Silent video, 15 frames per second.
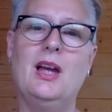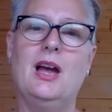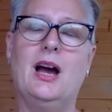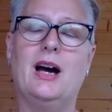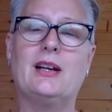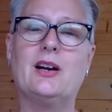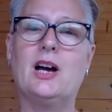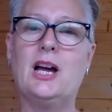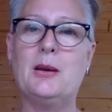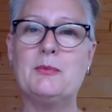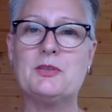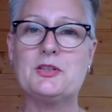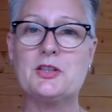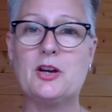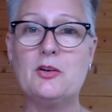And I am
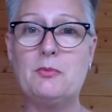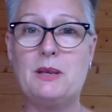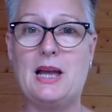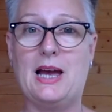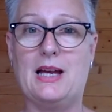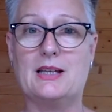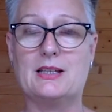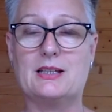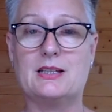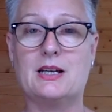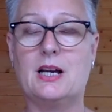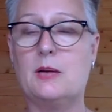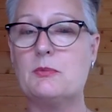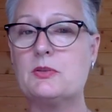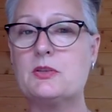so blessed. I
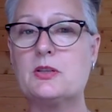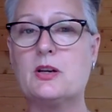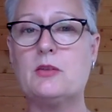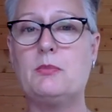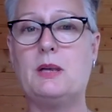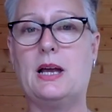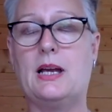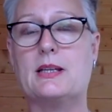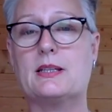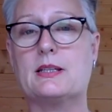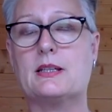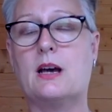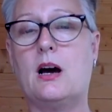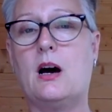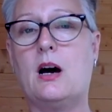am so blessed
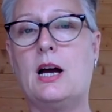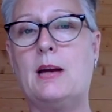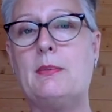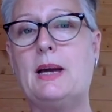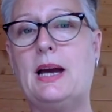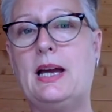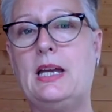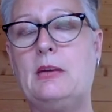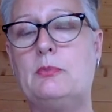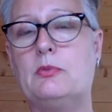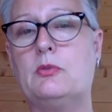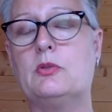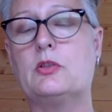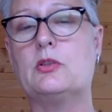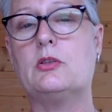that I am
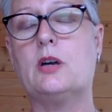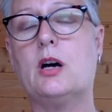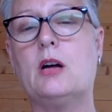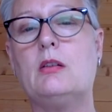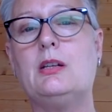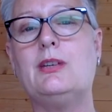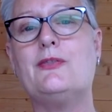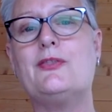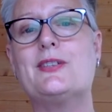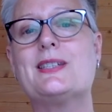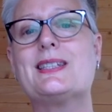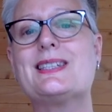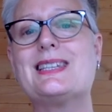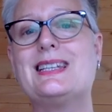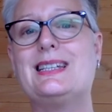able to not only
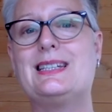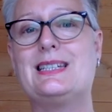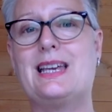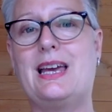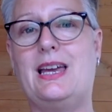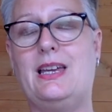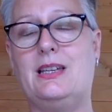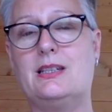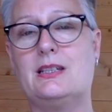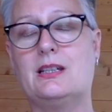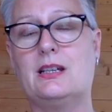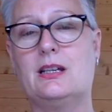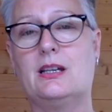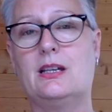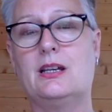facilitate
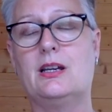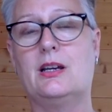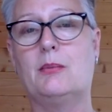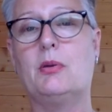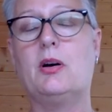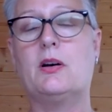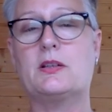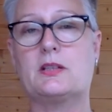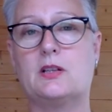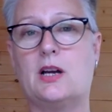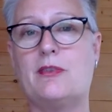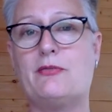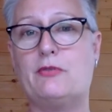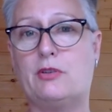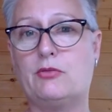past
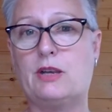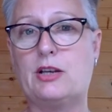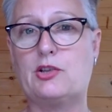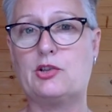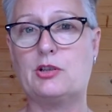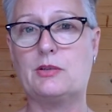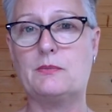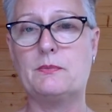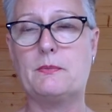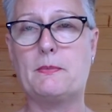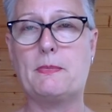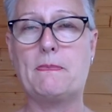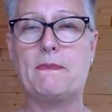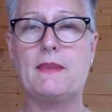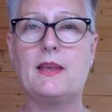life regression,
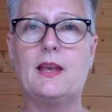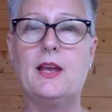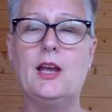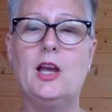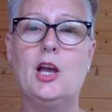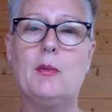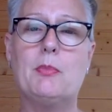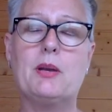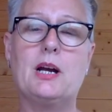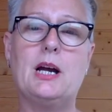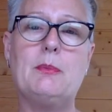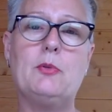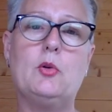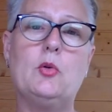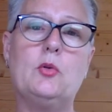but I
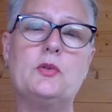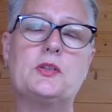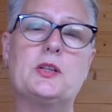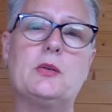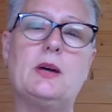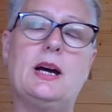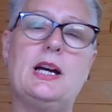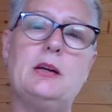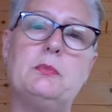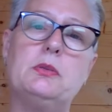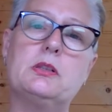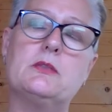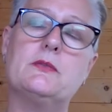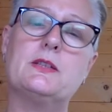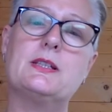am also able
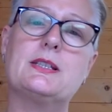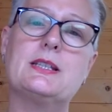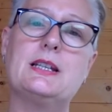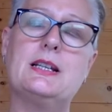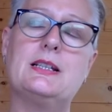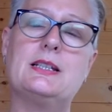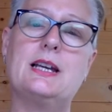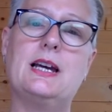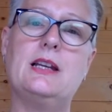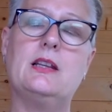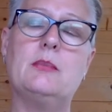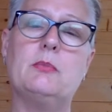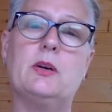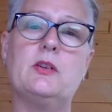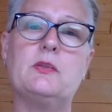to facilitate the
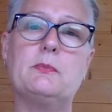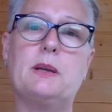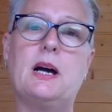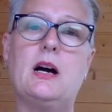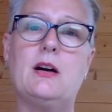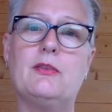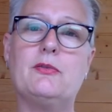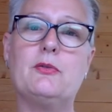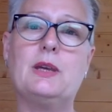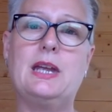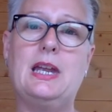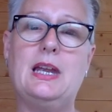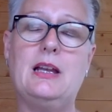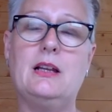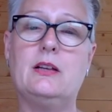most powerful
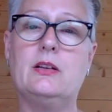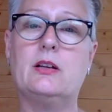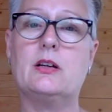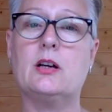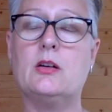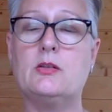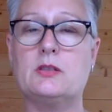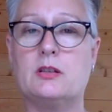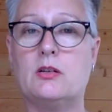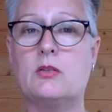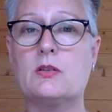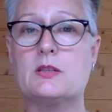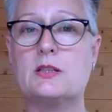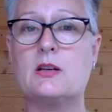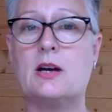healing that goes
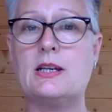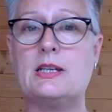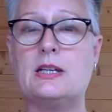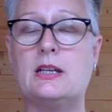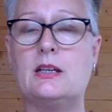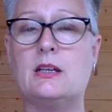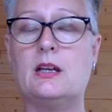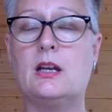alongside it,